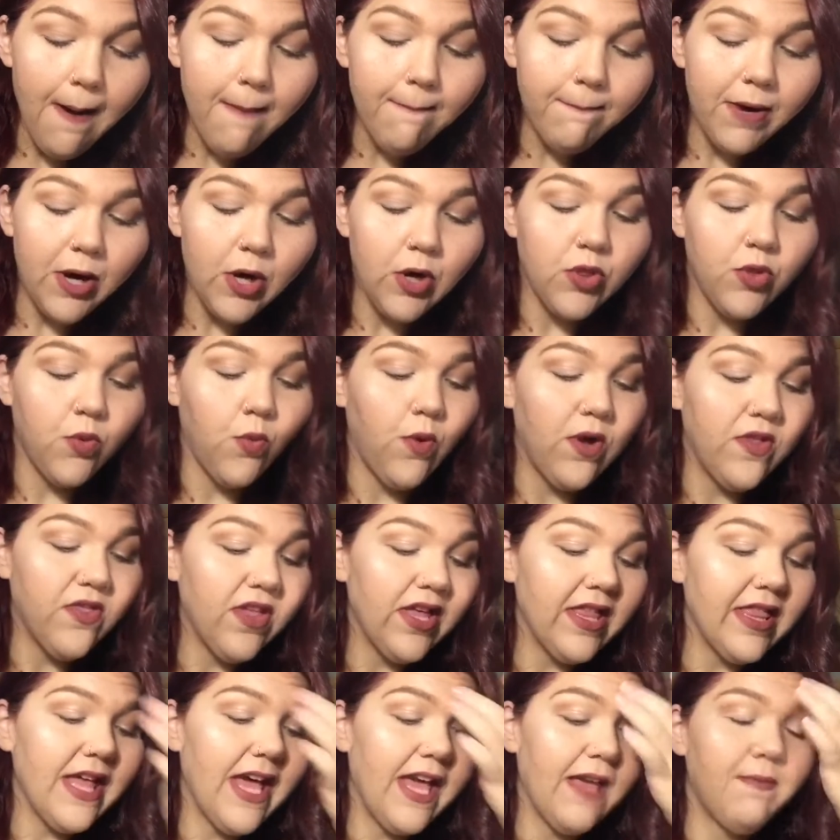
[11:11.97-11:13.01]
But the one
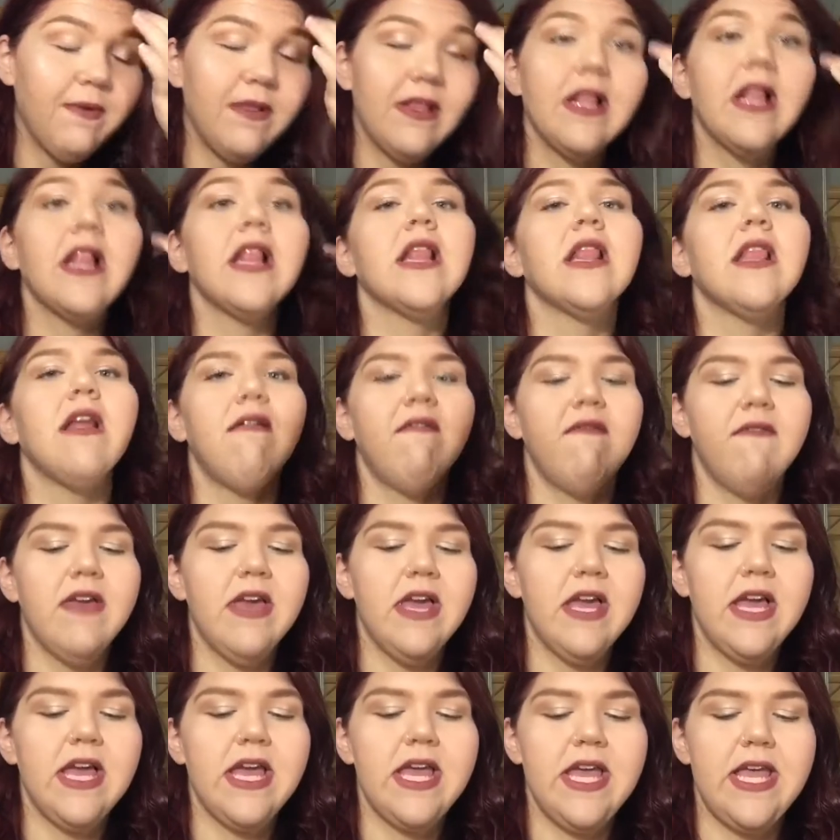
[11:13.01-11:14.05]
thing that I've been
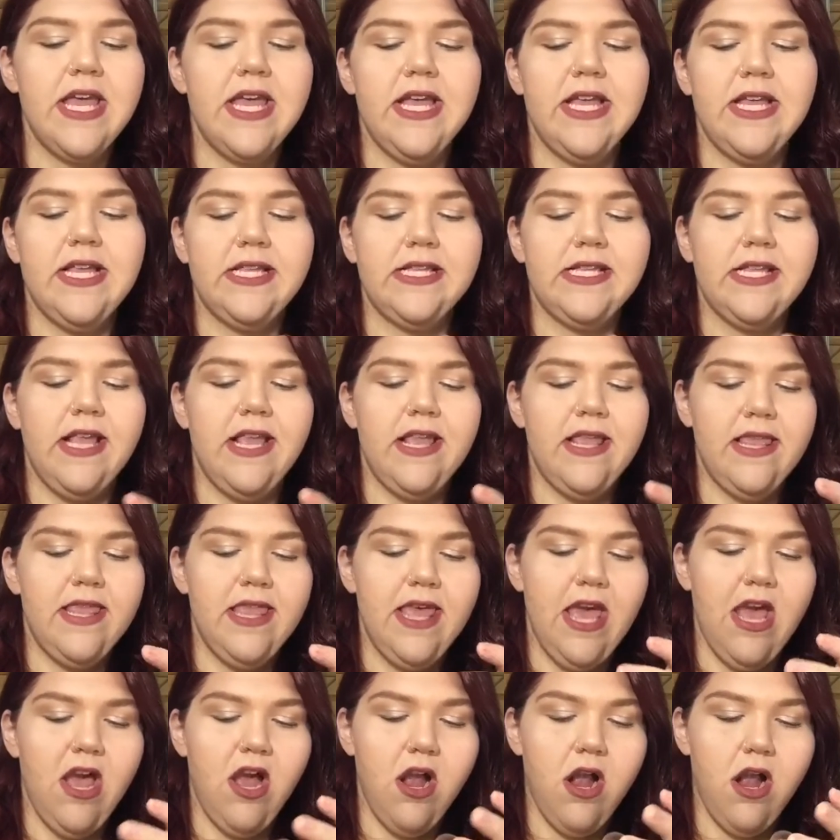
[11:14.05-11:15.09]
loving is
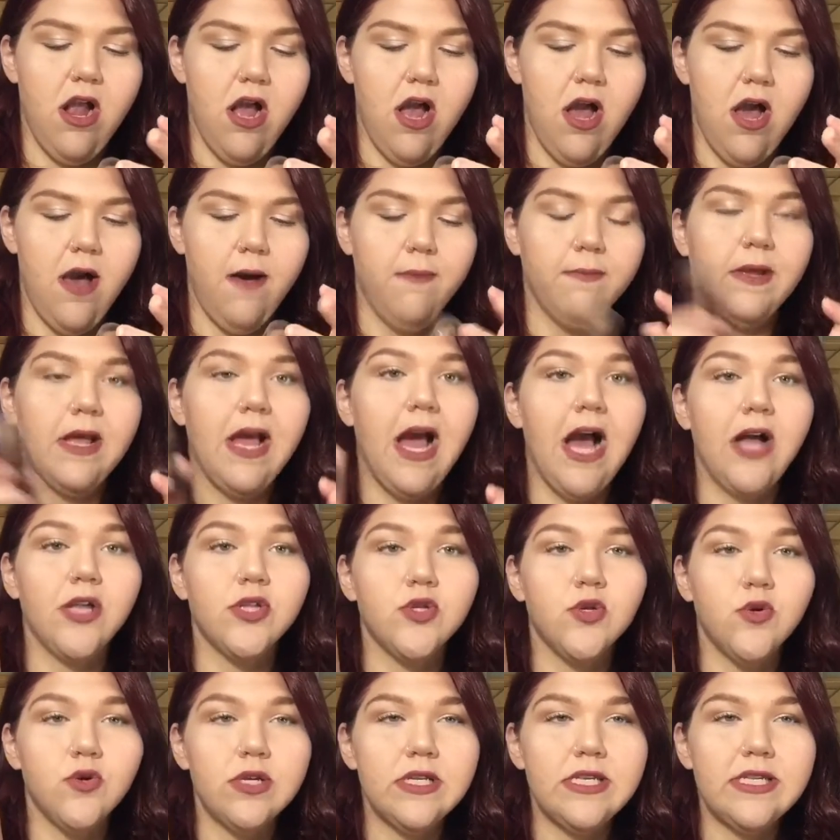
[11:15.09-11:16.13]
their um,
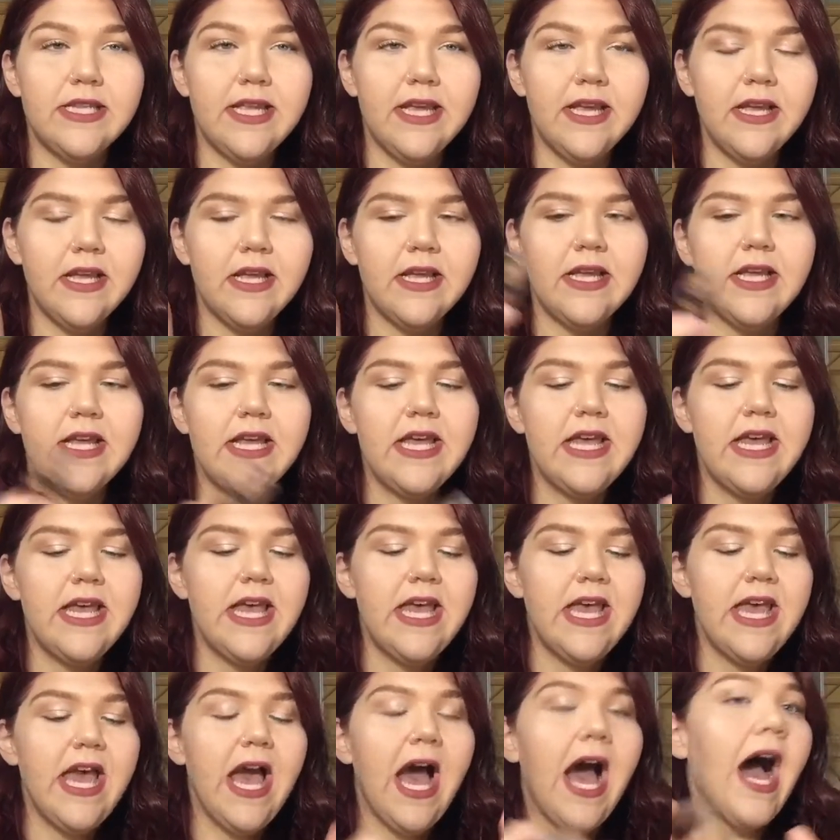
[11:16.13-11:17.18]
contour stick.
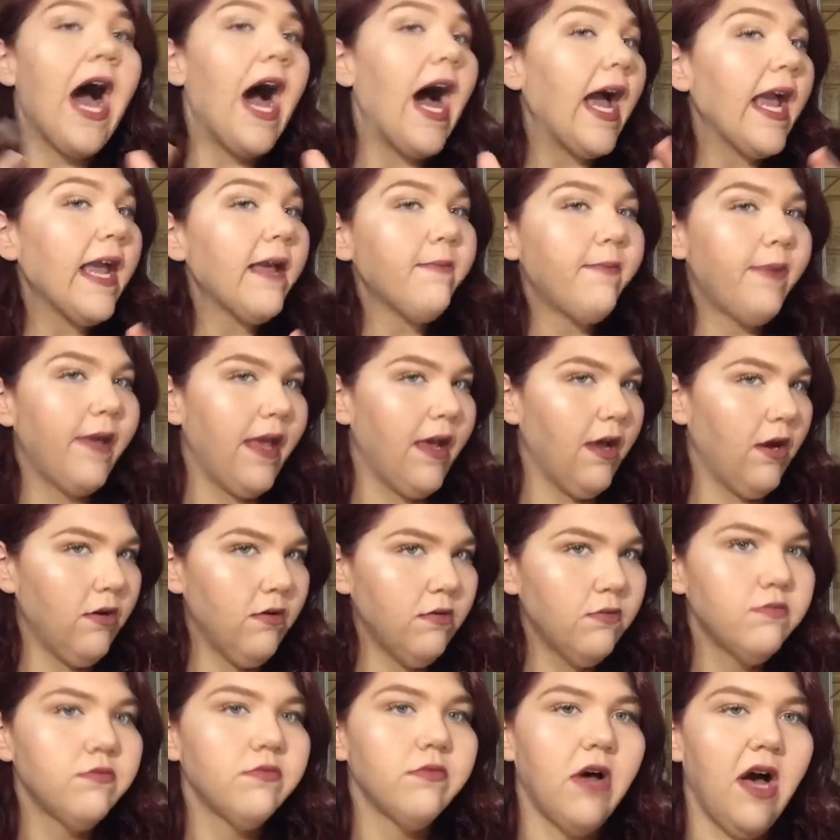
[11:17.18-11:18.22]
I am
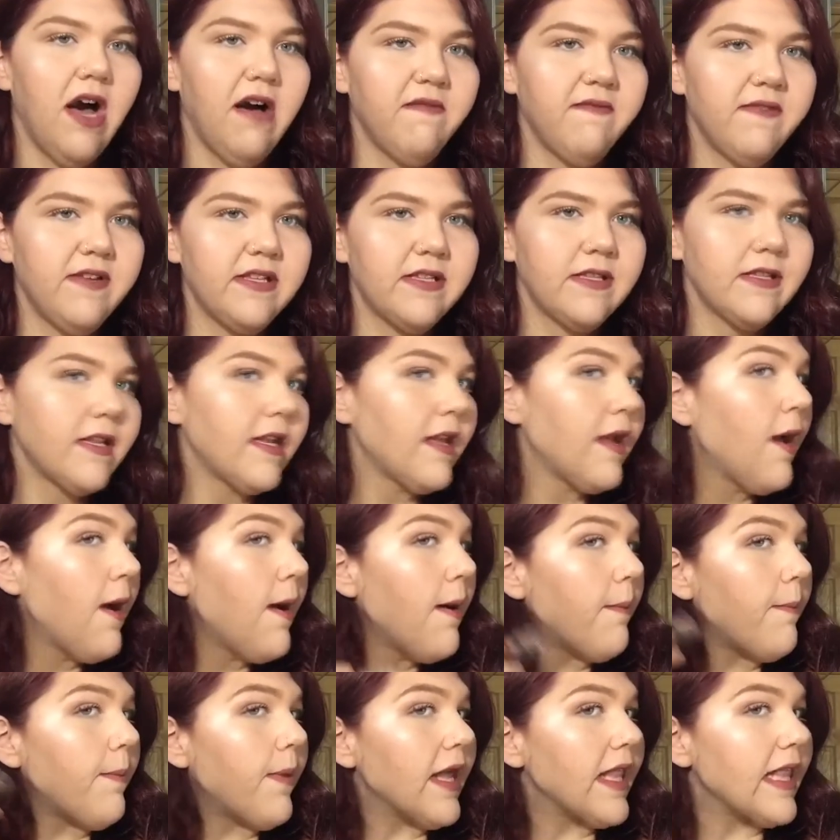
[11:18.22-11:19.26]
pale, obviously,
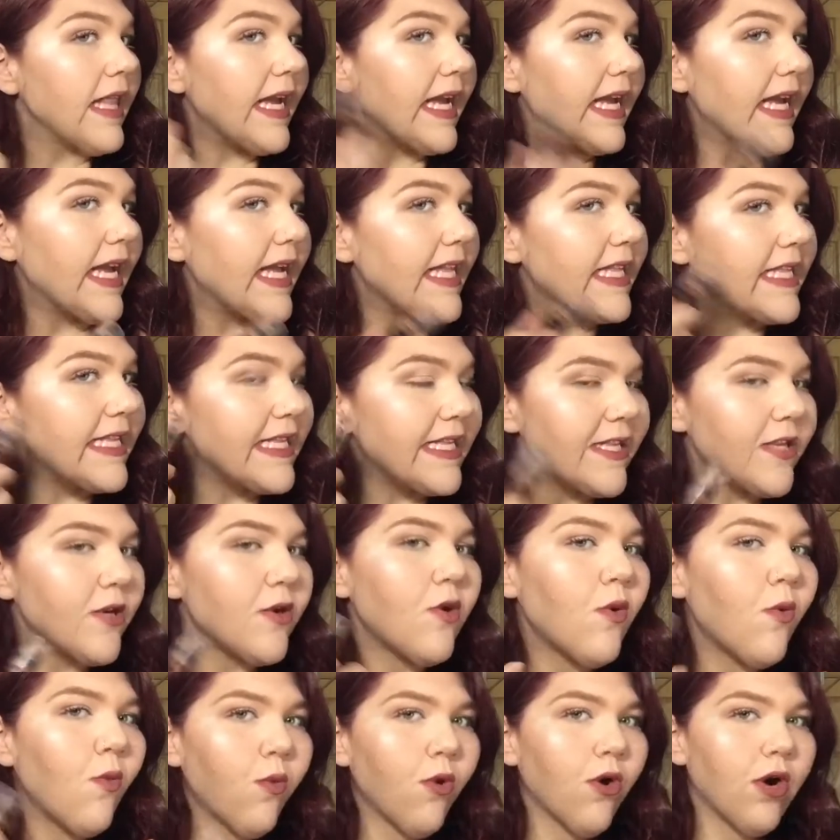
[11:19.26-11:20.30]
but like it
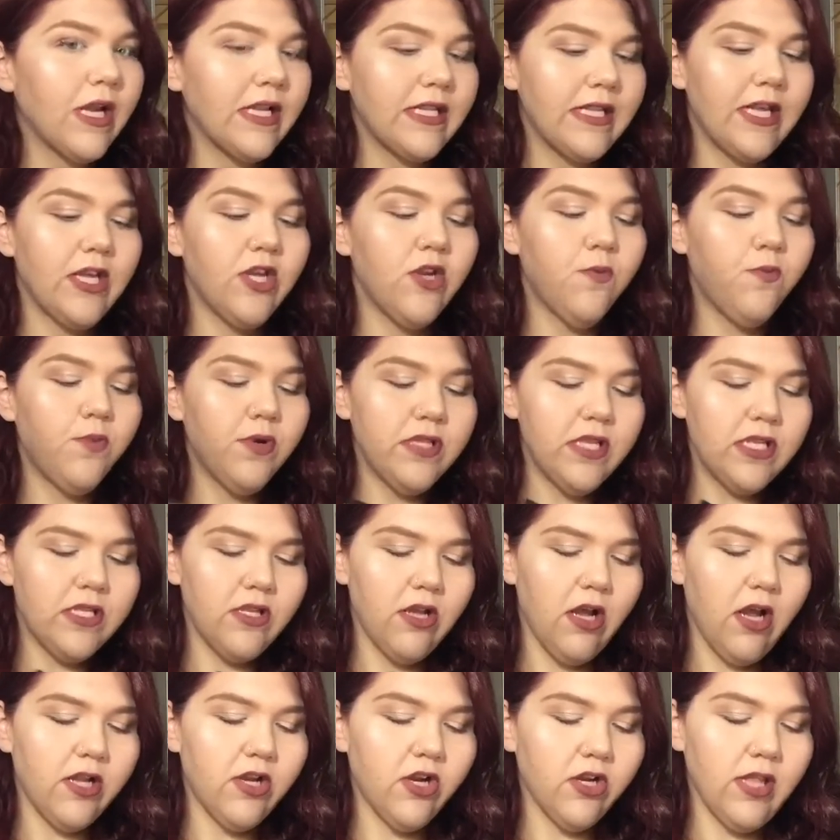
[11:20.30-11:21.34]
still works. Like you put this
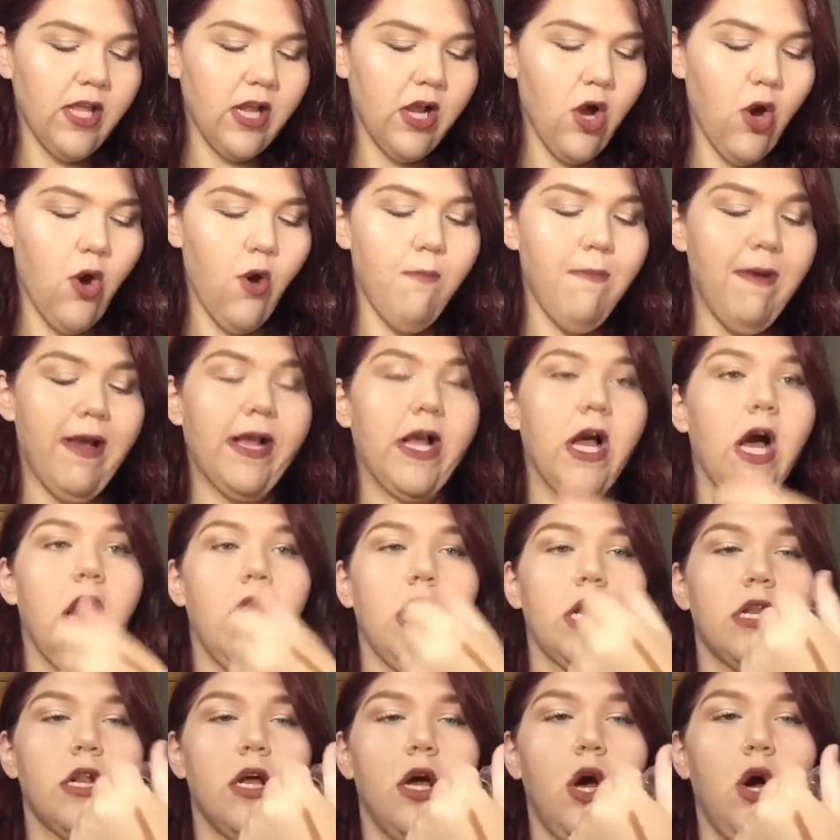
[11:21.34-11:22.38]
on, you're like, oh my
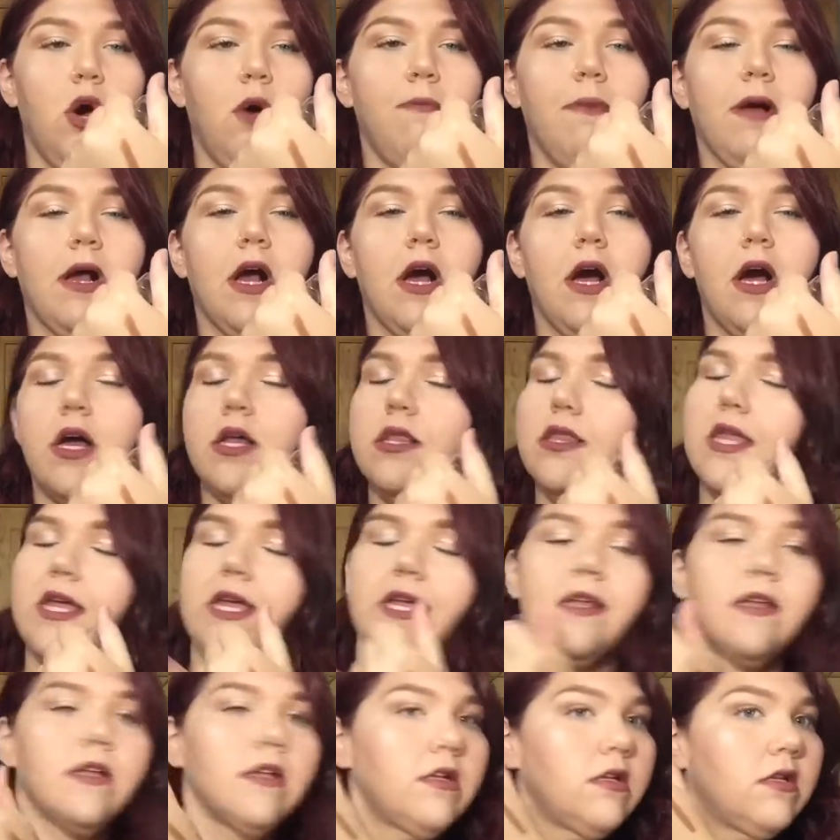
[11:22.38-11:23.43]
God, oh my God,
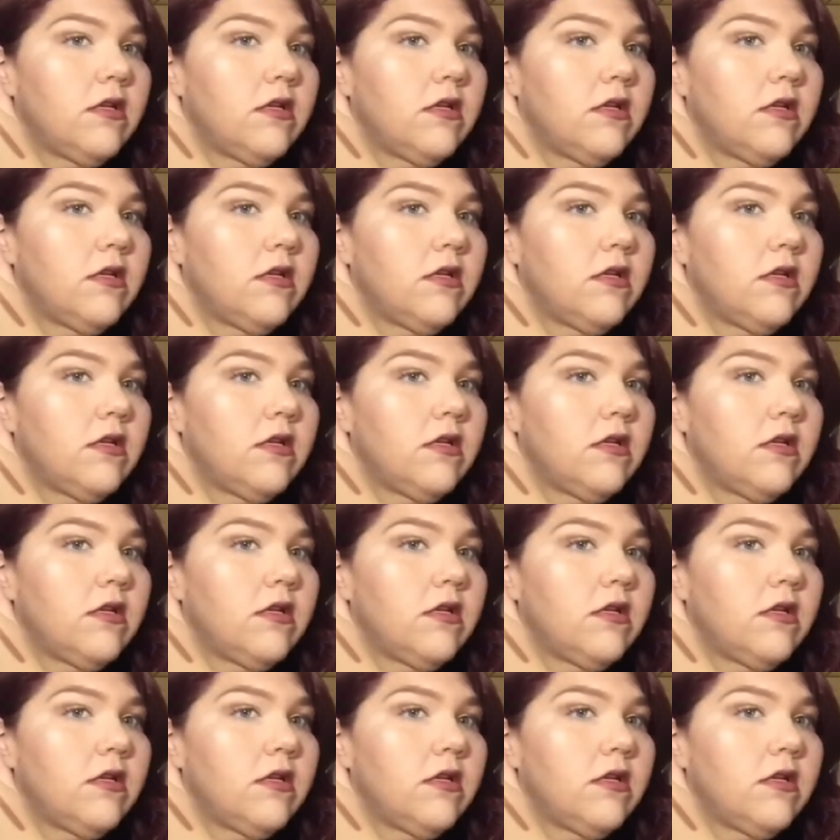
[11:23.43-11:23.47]
like